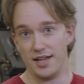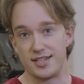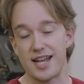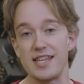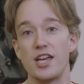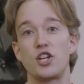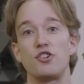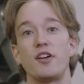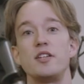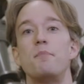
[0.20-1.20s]
Today,
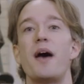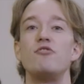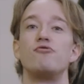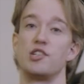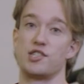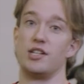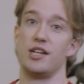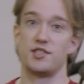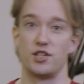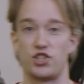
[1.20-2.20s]
curator Ben Russell
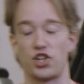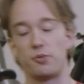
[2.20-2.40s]
is going to